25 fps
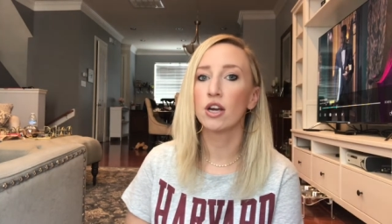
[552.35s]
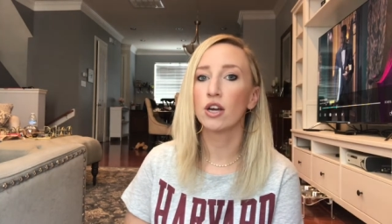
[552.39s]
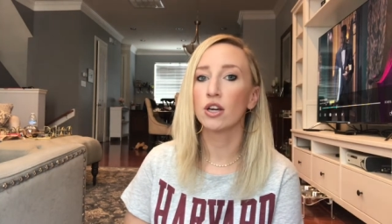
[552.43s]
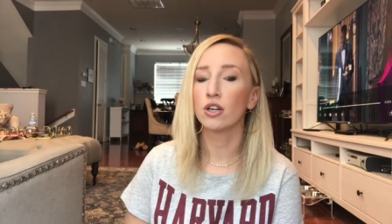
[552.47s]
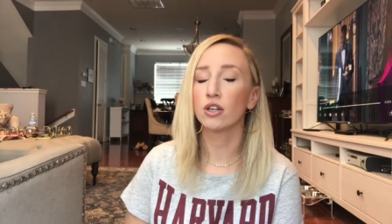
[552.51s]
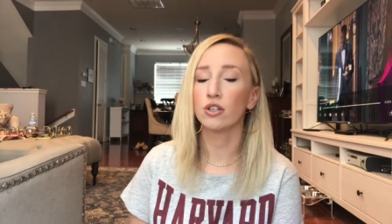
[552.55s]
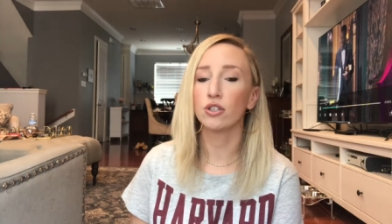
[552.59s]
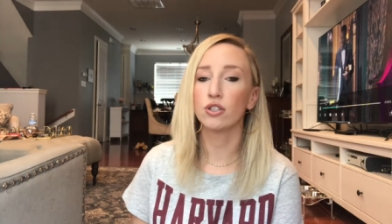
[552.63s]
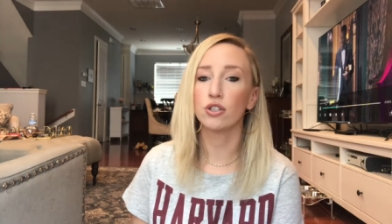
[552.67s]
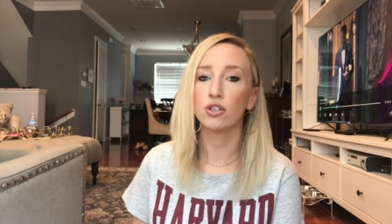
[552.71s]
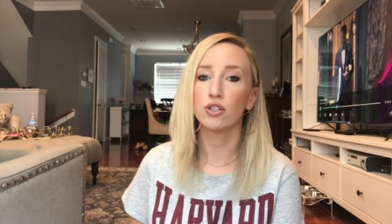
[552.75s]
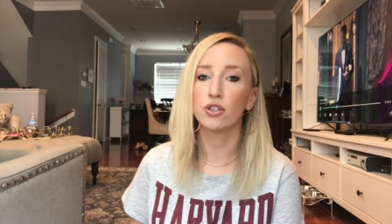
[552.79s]

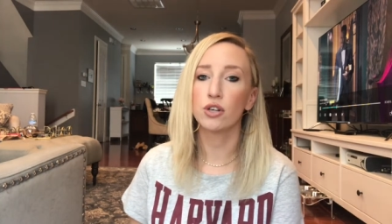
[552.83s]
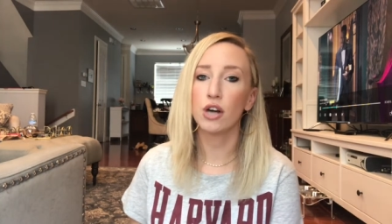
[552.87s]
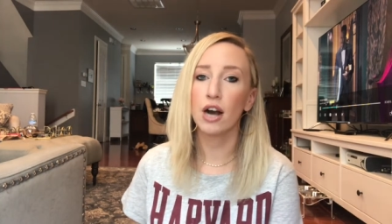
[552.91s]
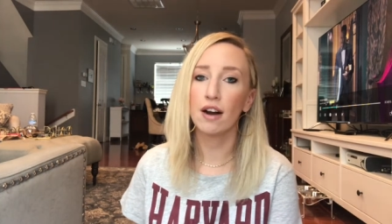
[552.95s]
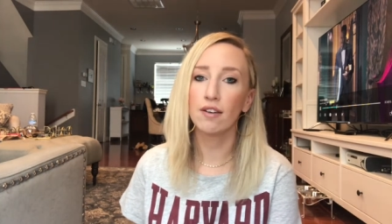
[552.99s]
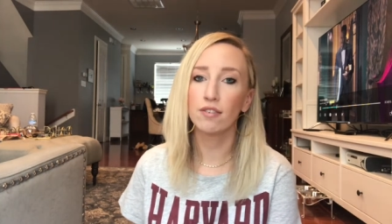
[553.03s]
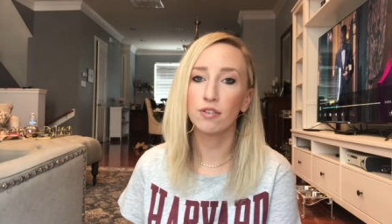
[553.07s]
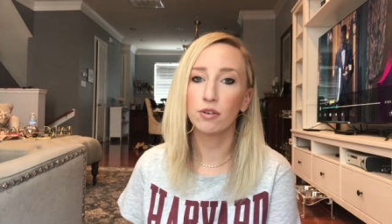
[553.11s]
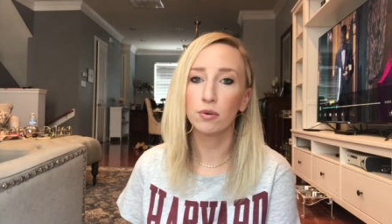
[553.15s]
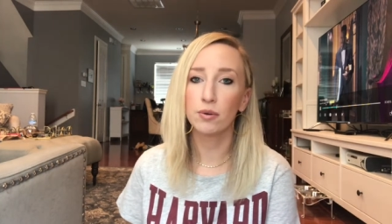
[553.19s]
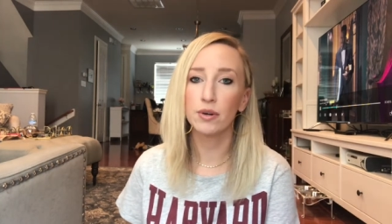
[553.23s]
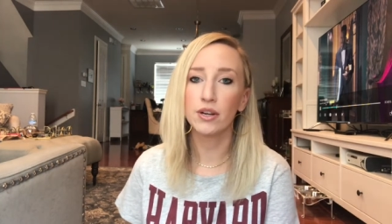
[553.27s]
good to
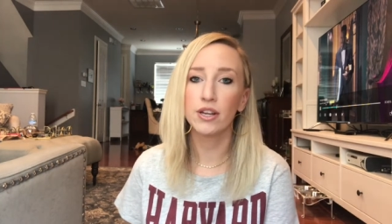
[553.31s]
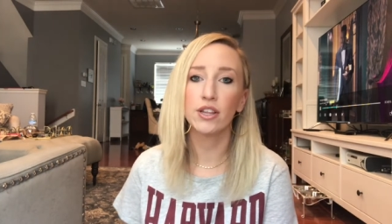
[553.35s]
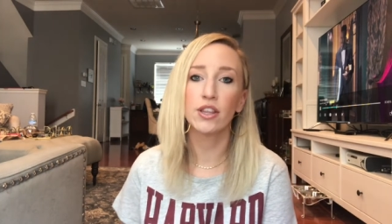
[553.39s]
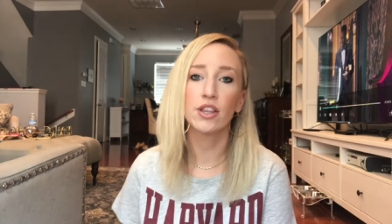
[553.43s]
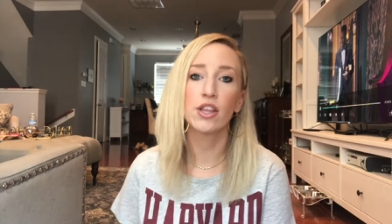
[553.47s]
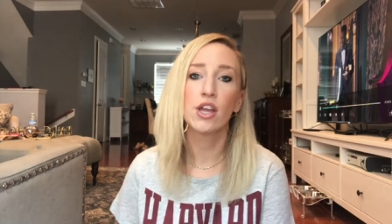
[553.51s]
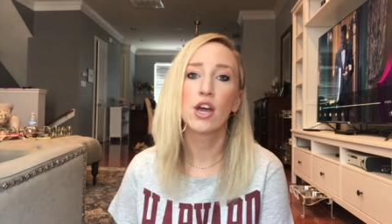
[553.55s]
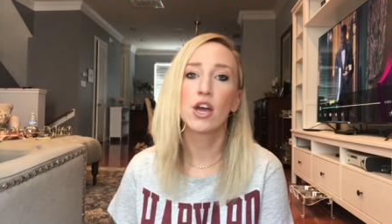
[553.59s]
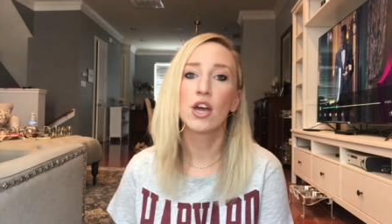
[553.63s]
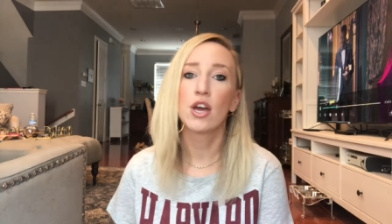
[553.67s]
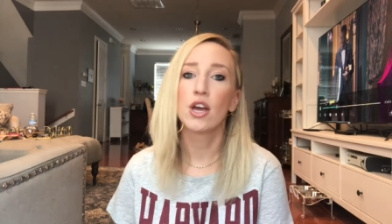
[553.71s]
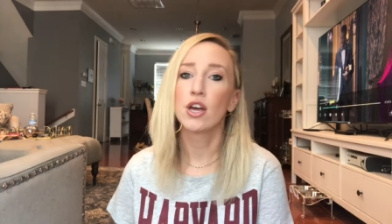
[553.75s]
travel with,
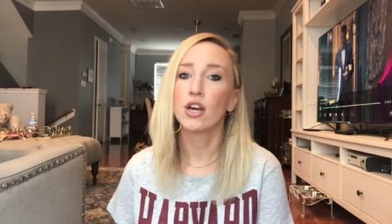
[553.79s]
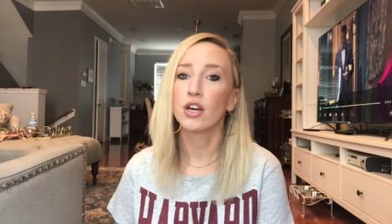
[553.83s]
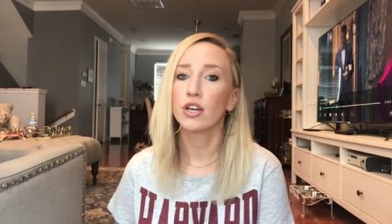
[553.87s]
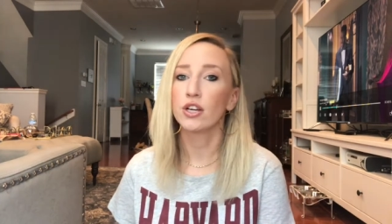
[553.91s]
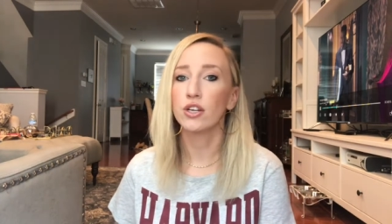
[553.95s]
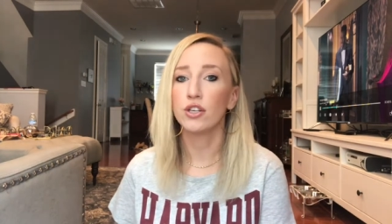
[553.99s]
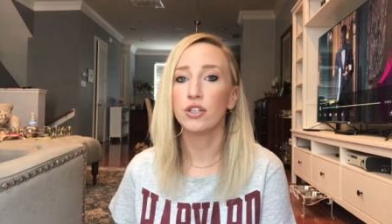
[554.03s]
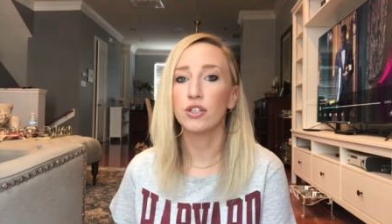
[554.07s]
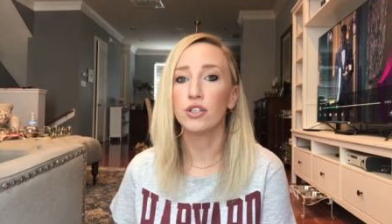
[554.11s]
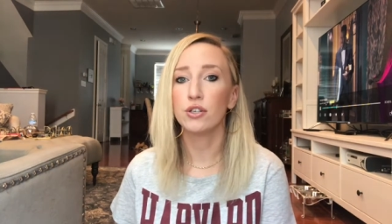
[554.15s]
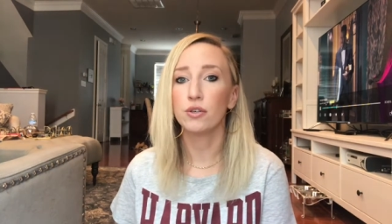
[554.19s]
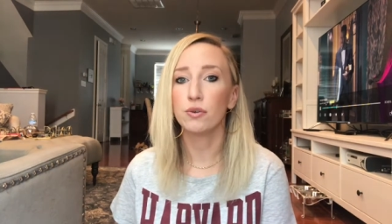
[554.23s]

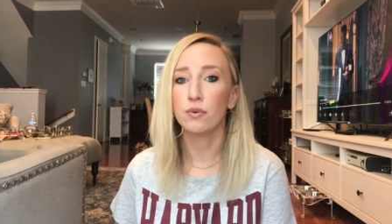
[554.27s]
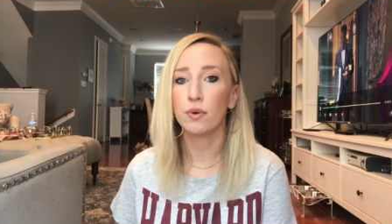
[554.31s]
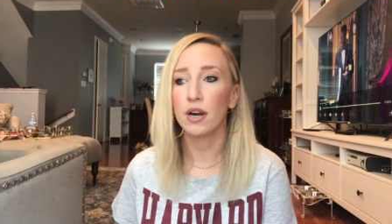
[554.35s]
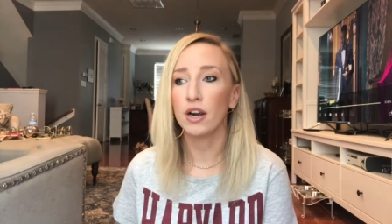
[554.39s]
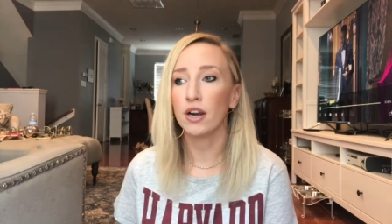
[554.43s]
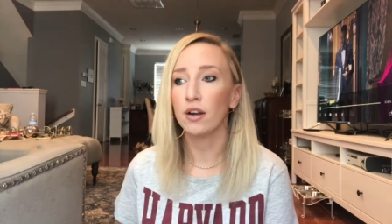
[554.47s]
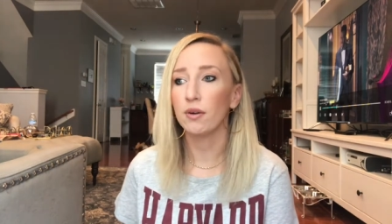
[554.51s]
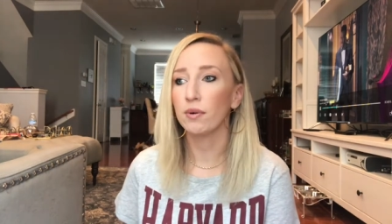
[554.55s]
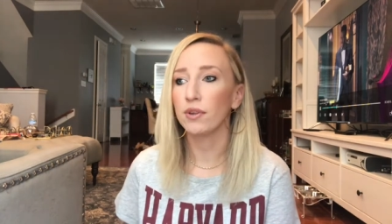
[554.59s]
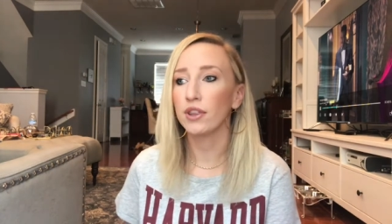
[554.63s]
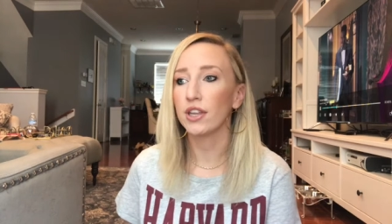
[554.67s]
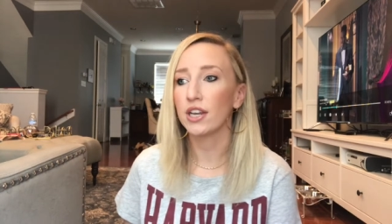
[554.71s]
good to
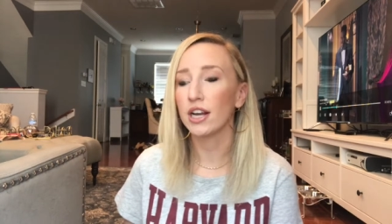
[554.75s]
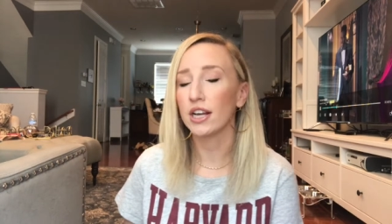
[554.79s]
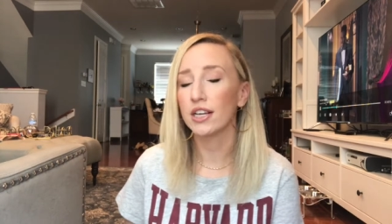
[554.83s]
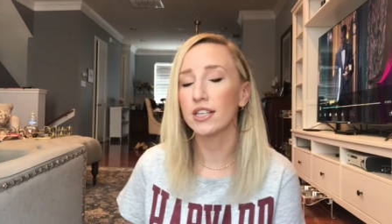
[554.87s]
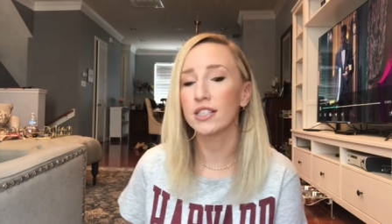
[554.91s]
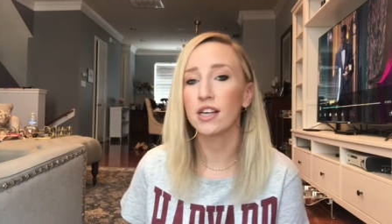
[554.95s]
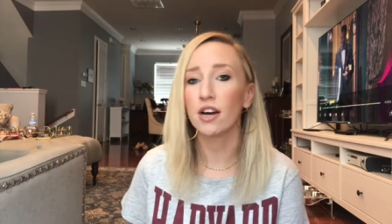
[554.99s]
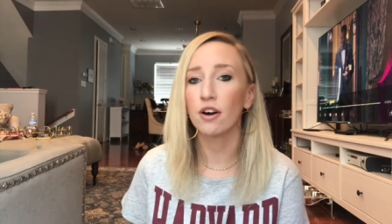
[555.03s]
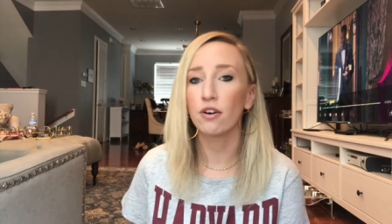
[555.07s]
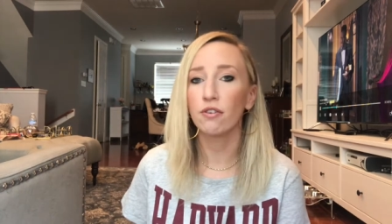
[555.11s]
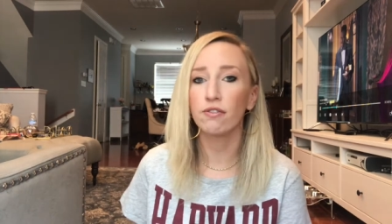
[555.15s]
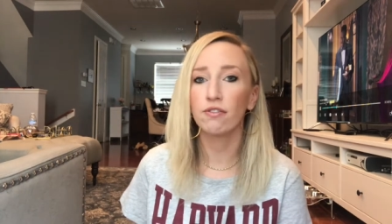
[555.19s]
wear with a
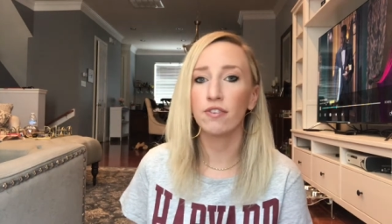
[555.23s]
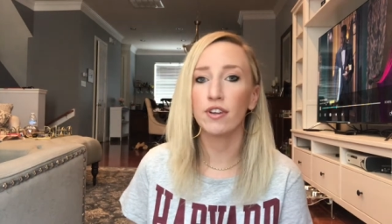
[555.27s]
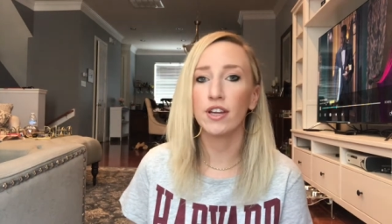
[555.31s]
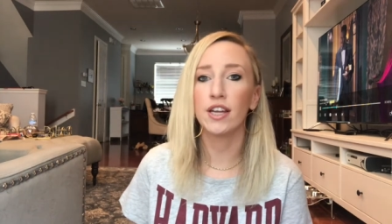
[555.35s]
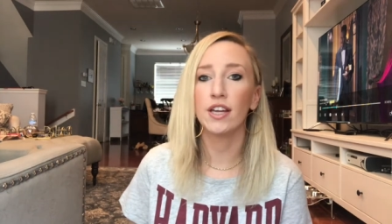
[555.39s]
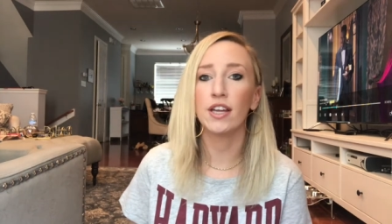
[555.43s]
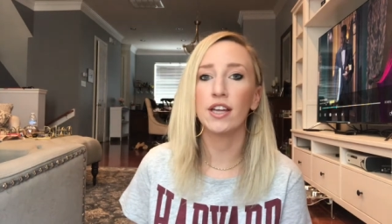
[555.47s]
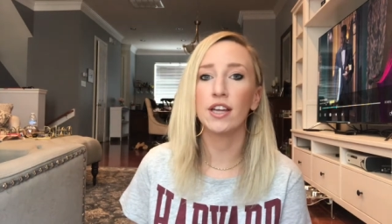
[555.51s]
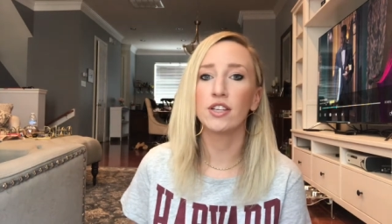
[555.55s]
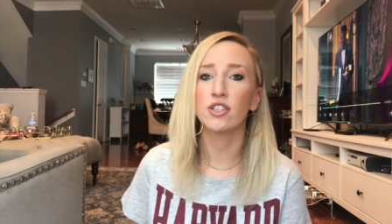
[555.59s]
nice outfit.